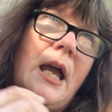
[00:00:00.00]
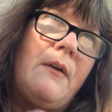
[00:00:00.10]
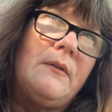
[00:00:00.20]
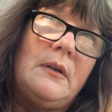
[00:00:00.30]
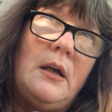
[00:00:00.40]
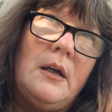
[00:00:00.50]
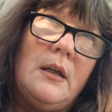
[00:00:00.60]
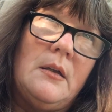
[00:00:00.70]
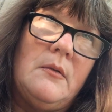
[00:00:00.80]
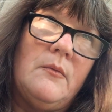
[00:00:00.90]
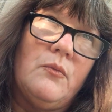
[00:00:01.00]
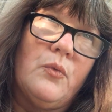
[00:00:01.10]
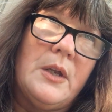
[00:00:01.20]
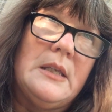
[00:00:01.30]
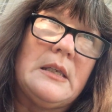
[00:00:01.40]
have a
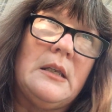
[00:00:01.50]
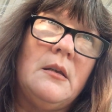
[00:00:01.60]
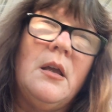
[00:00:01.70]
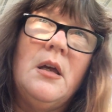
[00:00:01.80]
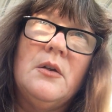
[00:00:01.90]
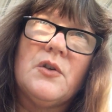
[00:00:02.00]
reason